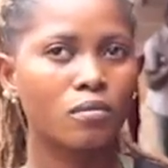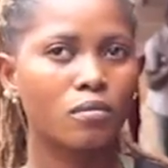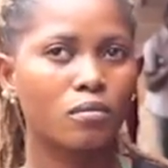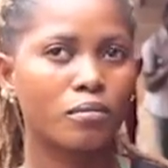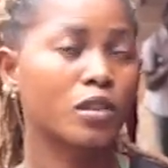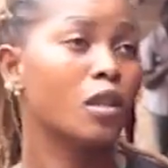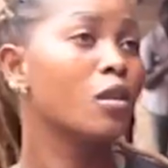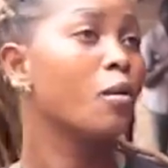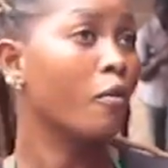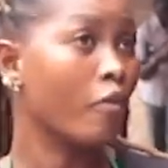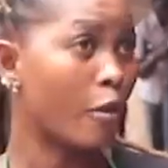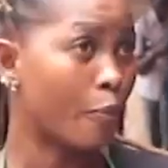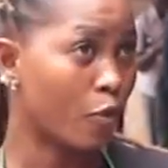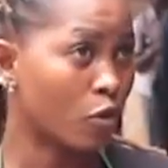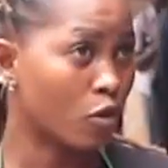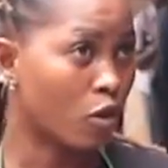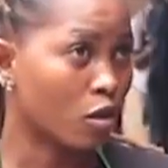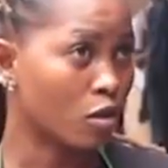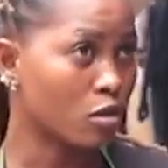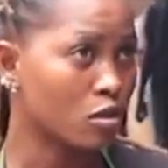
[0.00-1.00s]
Name of my
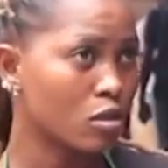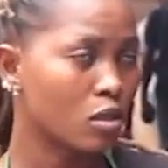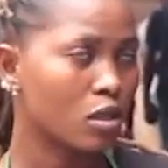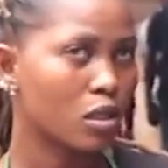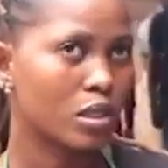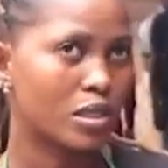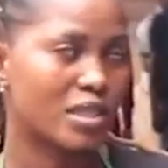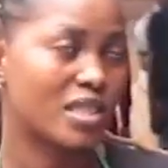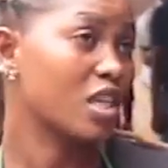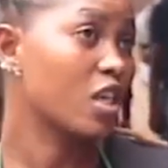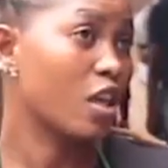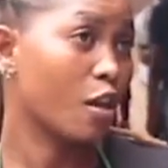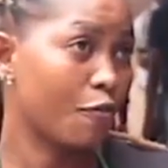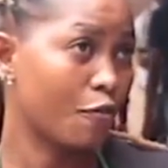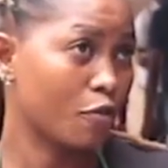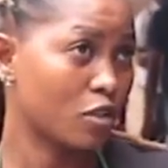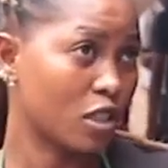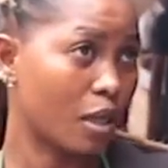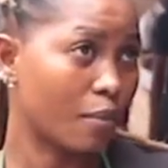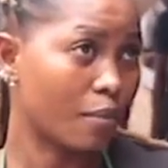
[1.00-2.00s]
product is TK
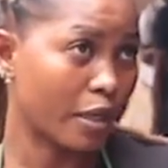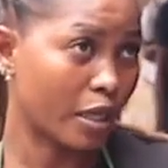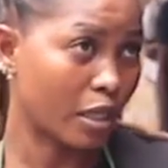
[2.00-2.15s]
Fruit and